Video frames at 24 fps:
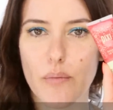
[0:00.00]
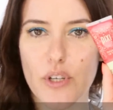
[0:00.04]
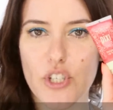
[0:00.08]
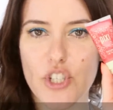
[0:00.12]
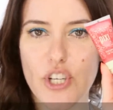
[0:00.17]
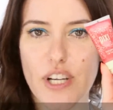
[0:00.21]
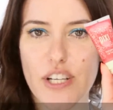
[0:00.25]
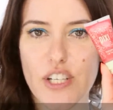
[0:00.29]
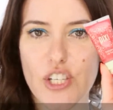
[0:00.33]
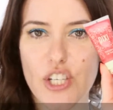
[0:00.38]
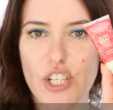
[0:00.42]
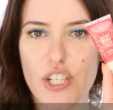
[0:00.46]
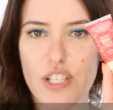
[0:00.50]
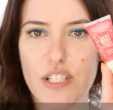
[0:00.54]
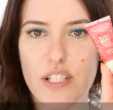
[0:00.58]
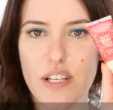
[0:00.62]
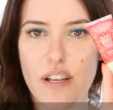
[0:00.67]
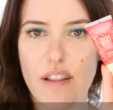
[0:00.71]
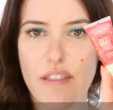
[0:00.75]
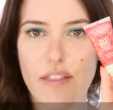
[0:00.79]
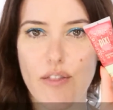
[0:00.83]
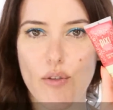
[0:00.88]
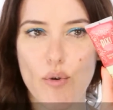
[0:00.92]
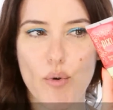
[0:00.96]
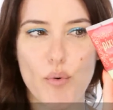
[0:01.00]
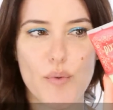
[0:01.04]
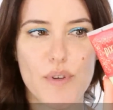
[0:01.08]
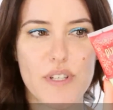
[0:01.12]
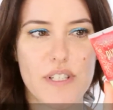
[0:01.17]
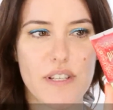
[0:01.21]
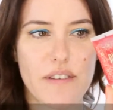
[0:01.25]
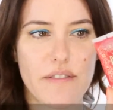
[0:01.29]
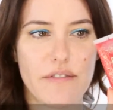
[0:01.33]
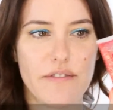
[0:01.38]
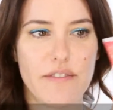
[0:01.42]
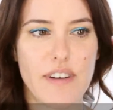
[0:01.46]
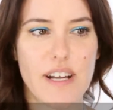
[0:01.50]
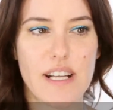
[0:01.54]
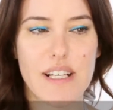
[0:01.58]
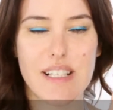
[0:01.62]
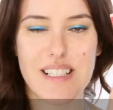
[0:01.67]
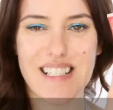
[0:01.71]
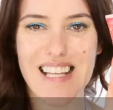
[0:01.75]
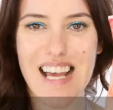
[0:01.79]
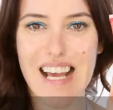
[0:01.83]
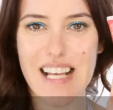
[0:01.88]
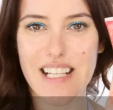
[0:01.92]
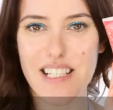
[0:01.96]
which I just thought was
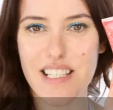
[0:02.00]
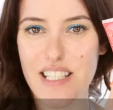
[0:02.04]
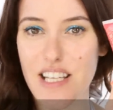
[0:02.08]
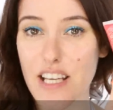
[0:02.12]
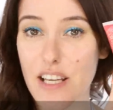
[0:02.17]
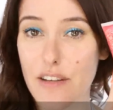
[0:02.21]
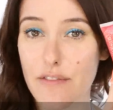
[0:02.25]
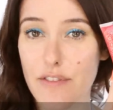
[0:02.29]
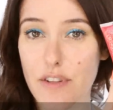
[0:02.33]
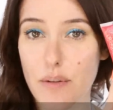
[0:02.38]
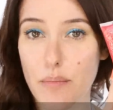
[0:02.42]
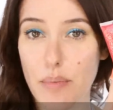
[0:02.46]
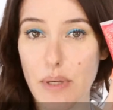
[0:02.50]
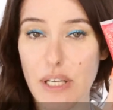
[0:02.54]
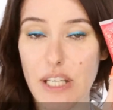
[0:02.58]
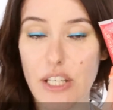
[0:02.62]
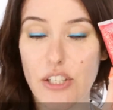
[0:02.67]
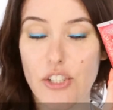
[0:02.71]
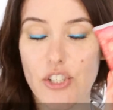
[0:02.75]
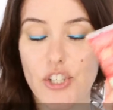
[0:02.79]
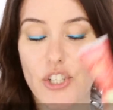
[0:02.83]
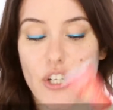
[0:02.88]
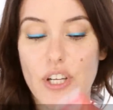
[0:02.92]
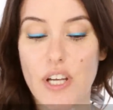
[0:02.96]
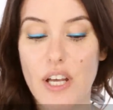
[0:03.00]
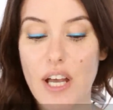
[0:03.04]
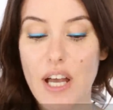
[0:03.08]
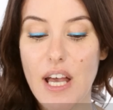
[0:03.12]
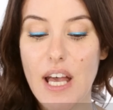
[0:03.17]
fantastic for the beach.